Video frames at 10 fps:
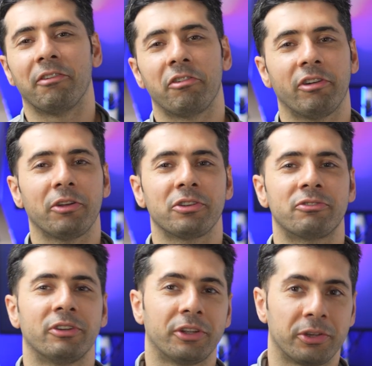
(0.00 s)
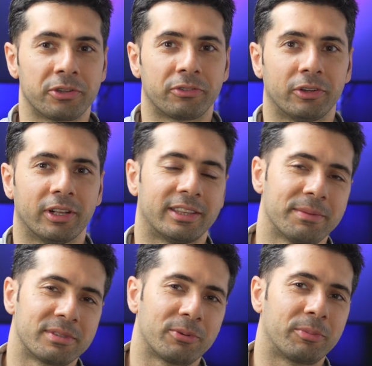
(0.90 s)
If you found this video useful, a
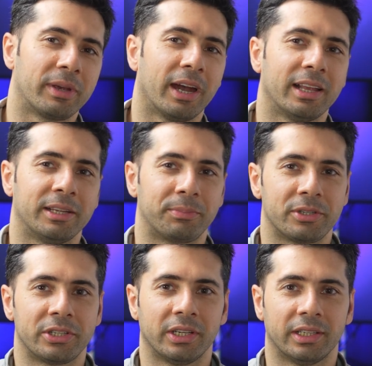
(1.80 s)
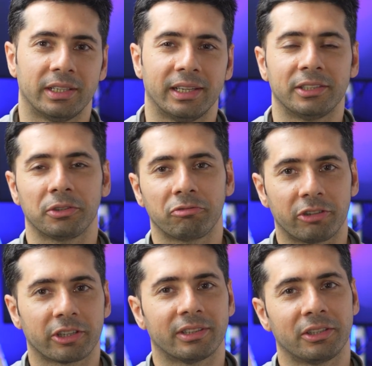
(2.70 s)
thumbs up would be highly appreciated, and don't
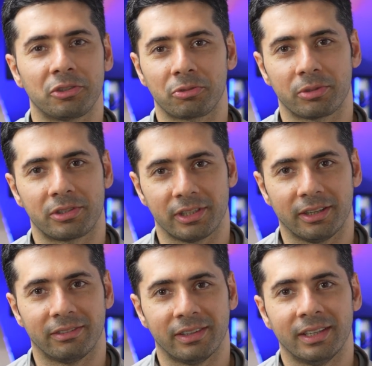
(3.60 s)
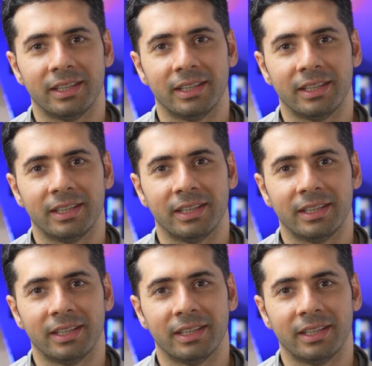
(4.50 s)
forget the usual stuff.